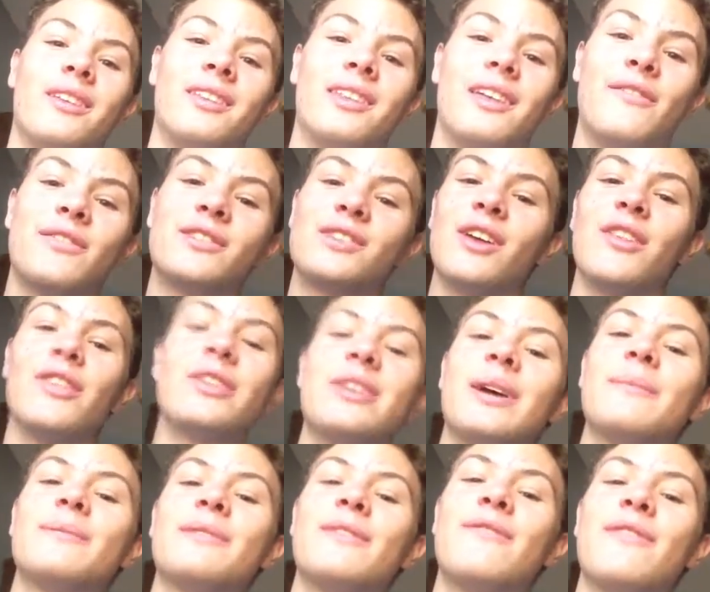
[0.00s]
If it's on the
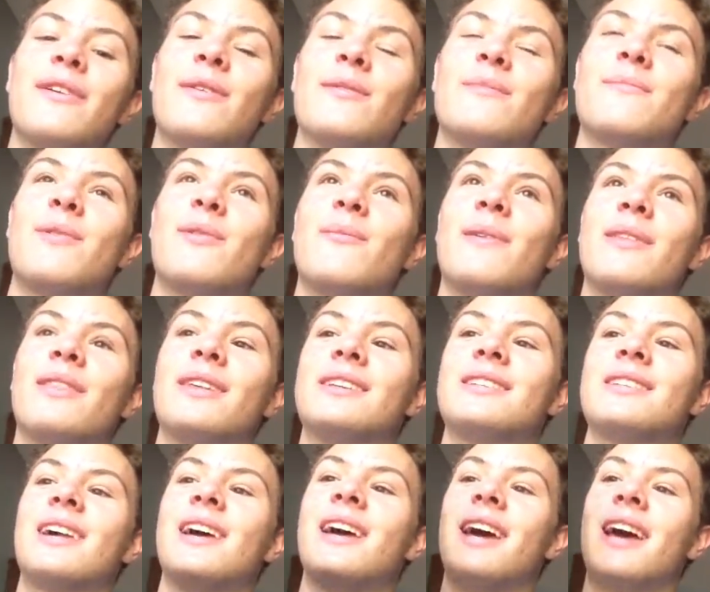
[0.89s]
top 10 favorite Pokemon
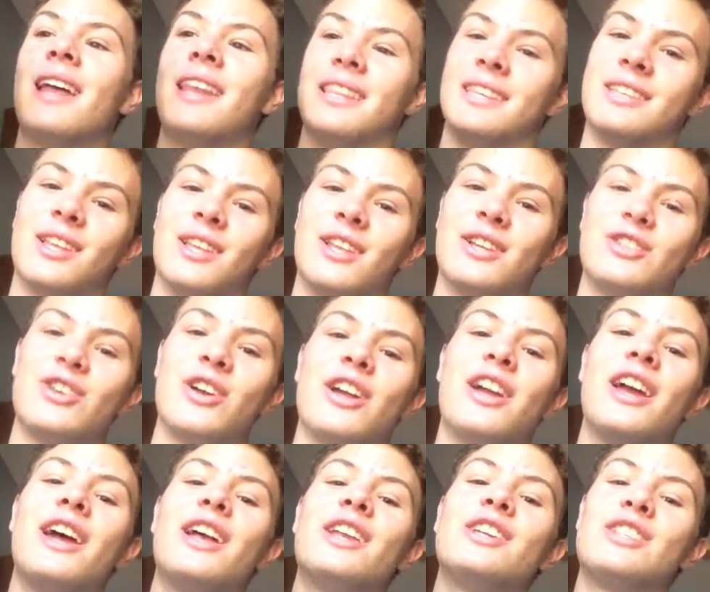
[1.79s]
list and it's a
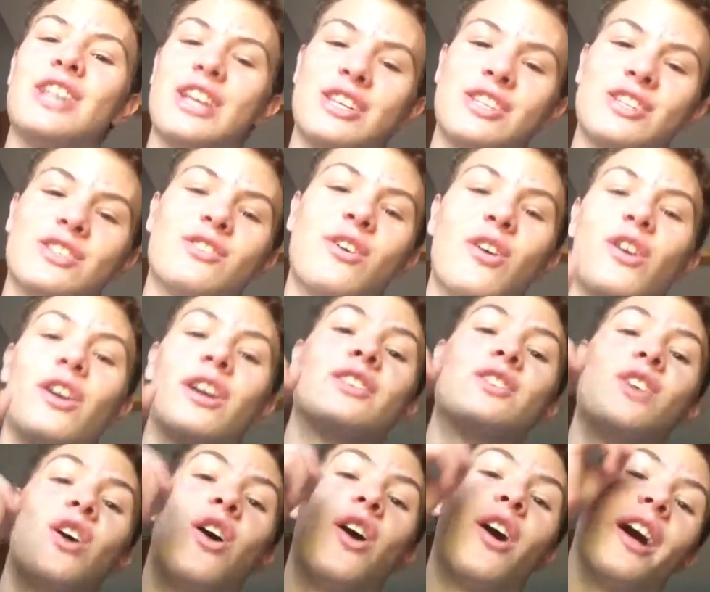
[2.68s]
legendary, chances are
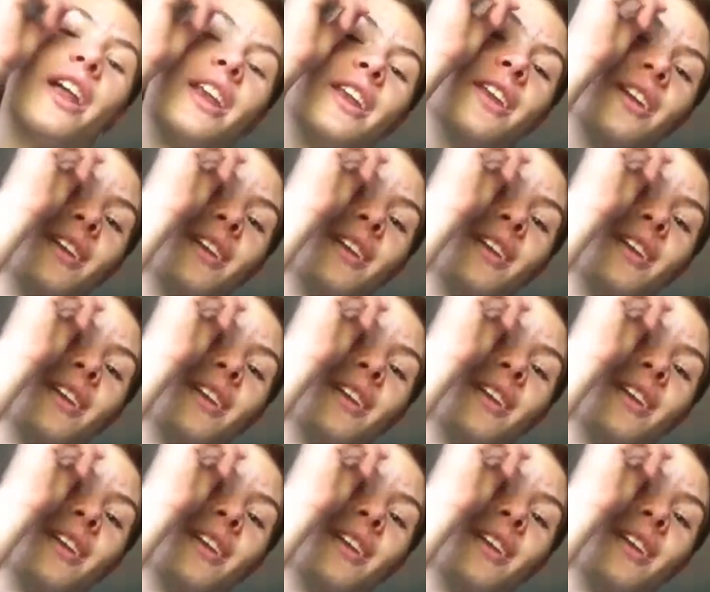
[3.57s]
it's on